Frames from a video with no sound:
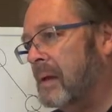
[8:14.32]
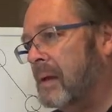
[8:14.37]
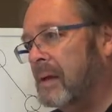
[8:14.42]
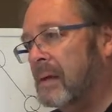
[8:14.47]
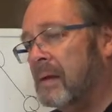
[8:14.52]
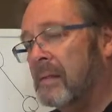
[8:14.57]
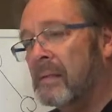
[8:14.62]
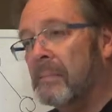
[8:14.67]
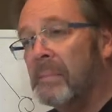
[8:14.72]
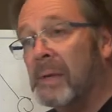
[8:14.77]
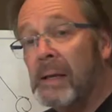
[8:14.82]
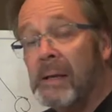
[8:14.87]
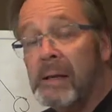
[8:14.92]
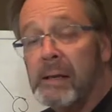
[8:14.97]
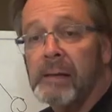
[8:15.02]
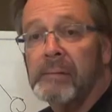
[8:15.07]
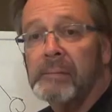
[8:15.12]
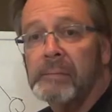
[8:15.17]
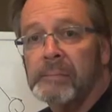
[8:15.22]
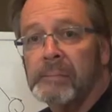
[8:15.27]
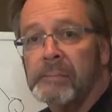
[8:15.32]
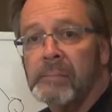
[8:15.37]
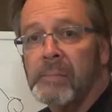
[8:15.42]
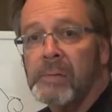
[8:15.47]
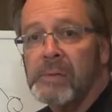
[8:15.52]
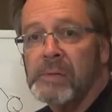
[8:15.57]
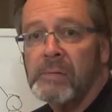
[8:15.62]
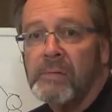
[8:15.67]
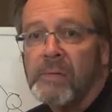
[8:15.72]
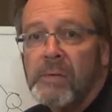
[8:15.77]
and in the media,
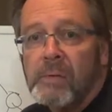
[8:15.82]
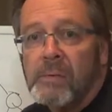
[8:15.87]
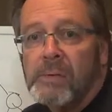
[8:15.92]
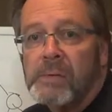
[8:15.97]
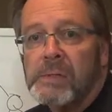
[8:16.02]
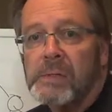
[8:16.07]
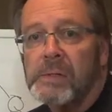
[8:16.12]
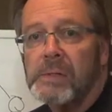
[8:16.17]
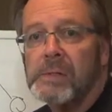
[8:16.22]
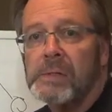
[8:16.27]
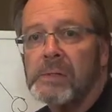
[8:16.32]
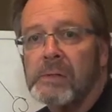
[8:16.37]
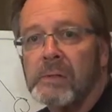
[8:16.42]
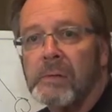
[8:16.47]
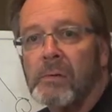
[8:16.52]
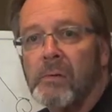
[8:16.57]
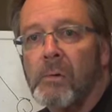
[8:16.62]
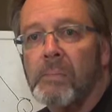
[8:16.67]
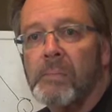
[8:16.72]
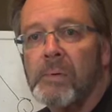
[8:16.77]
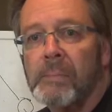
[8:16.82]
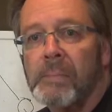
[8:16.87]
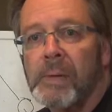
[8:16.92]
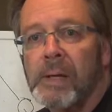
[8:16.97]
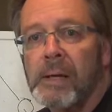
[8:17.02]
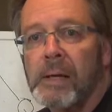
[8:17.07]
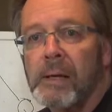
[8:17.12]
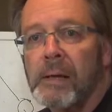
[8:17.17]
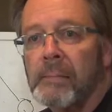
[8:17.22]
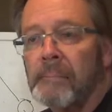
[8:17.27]
which of course is corporate
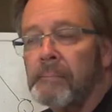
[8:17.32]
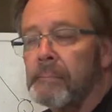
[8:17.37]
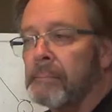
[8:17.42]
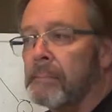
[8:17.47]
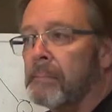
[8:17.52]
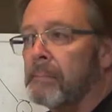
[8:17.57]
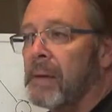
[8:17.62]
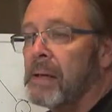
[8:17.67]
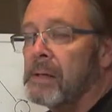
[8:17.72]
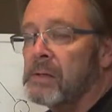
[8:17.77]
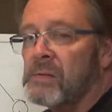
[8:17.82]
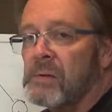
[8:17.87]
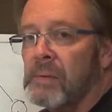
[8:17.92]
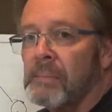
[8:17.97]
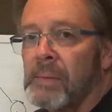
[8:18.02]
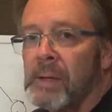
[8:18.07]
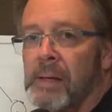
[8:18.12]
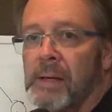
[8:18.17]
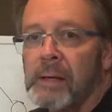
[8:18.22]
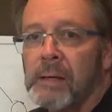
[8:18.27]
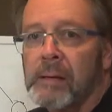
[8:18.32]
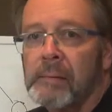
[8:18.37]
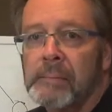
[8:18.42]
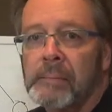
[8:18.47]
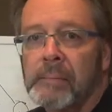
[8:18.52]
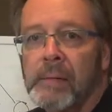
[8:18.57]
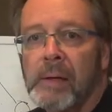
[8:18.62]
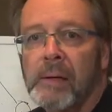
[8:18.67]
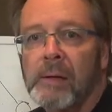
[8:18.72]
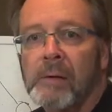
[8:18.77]
media, mainstream media,
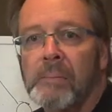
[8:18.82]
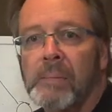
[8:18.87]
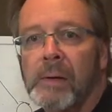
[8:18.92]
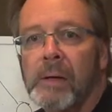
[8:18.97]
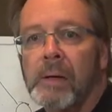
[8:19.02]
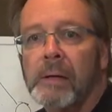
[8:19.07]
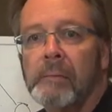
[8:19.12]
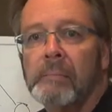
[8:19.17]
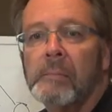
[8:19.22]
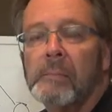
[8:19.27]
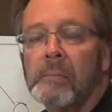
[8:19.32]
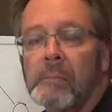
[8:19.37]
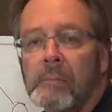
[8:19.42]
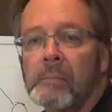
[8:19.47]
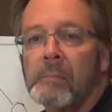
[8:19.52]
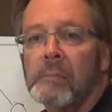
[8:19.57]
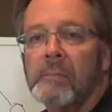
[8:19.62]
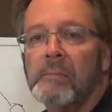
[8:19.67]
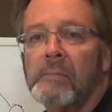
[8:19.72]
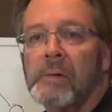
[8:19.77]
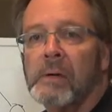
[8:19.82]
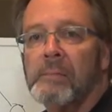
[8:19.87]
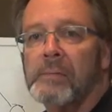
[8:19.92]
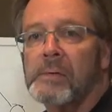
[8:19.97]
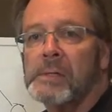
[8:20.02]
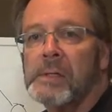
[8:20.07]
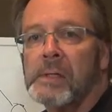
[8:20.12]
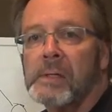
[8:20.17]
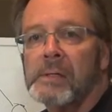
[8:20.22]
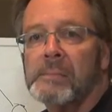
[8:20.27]
owned by 5
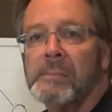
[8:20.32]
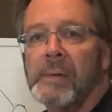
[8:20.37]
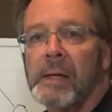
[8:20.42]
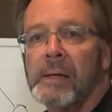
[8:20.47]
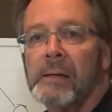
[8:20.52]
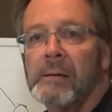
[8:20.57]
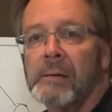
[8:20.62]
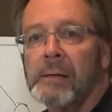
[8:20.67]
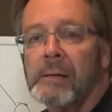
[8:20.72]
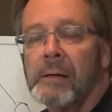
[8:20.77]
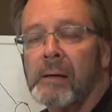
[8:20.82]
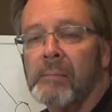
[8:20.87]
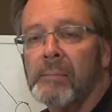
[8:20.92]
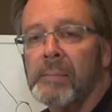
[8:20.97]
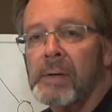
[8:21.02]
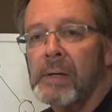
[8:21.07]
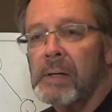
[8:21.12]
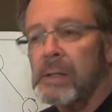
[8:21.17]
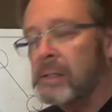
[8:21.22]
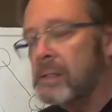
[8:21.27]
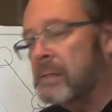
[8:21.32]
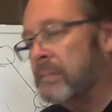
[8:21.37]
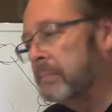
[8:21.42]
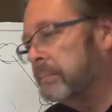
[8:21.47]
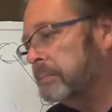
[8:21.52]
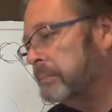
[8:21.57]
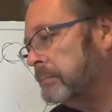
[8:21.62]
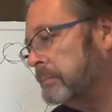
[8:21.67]
or 6 main companies.